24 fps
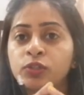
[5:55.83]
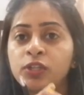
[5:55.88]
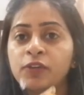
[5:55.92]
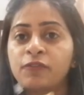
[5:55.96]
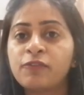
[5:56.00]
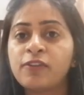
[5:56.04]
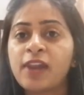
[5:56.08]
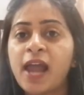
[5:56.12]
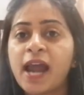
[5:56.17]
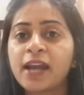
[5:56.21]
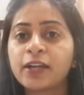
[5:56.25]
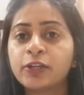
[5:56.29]

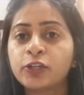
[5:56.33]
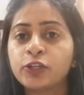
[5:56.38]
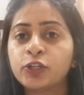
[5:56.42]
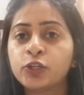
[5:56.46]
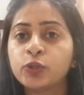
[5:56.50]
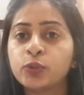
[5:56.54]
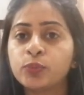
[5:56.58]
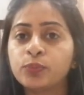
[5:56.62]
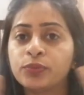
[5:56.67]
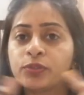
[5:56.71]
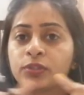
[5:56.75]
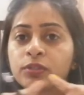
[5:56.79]
flat
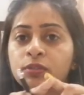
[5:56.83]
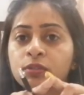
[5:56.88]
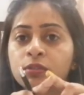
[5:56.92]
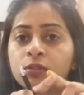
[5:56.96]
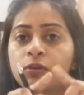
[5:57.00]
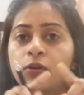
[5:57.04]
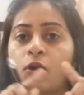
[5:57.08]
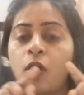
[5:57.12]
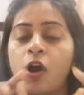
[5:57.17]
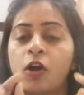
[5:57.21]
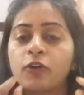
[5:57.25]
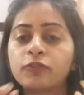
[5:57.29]
tubes
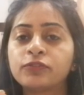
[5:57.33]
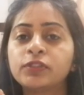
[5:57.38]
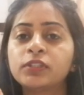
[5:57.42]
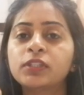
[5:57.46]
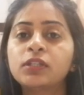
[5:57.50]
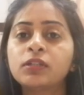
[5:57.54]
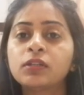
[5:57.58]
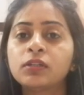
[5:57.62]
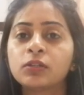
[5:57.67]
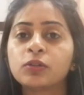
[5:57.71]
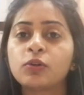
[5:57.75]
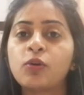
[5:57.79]
of
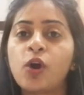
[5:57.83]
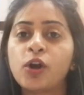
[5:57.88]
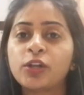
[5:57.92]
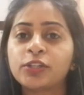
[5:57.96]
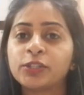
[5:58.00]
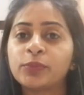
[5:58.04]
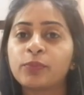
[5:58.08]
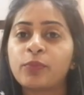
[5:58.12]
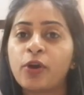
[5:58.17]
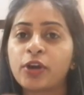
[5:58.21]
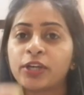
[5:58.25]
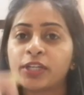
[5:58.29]
the
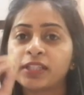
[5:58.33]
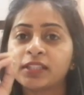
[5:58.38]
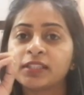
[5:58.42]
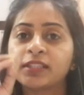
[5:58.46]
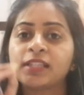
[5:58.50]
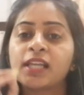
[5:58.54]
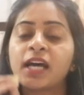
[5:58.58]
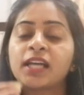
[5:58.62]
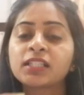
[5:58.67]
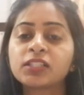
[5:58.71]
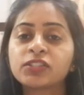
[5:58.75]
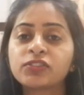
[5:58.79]
Golgi body,
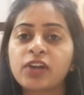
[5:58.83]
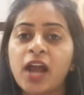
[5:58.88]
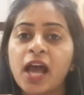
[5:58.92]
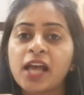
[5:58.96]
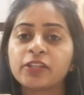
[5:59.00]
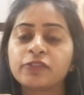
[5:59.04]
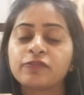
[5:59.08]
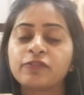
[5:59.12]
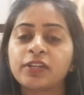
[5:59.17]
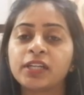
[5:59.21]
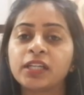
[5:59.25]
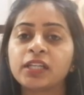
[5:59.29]
thus
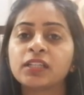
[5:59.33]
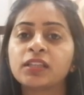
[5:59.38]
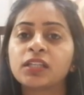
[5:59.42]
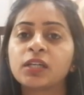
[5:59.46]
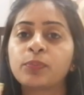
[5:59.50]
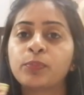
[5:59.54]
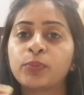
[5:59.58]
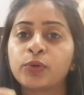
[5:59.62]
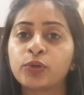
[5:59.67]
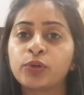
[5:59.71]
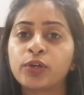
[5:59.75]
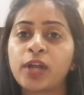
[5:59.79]
transferring the
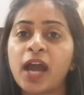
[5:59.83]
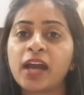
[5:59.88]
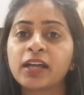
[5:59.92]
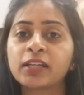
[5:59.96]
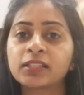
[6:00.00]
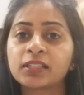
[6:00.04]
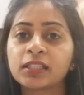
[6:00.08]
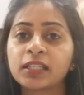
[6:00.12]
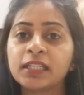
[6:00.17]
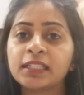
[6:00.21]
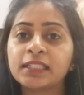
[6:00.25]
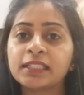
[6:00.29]

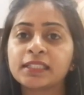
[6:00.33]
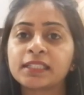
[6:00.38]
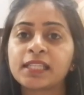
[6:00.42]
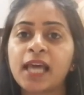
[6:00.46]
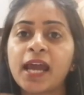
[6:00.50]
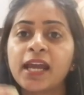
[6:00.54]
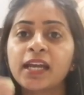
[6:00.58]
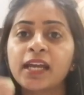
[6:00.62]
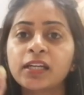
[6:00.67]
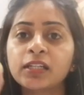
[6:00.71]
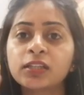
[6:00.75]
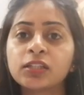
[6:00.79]
products
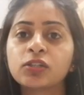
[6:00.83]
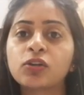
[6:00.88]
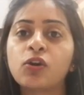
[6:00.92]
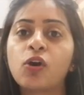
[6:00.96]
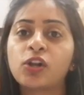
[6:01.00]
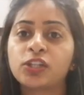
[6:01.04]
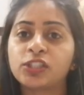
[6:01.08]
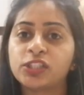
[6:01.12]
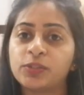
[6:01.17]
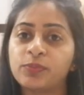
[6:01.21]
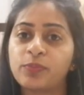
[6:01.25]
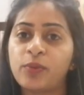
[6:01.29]
inside the
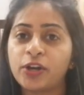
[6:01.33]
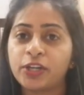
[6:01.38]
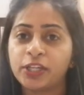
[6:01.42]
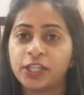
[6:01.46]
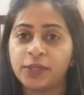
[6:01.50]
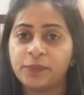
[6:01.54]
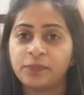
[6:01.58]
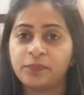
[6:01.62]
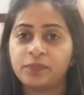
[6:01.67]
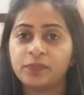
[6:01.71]
Golgi body.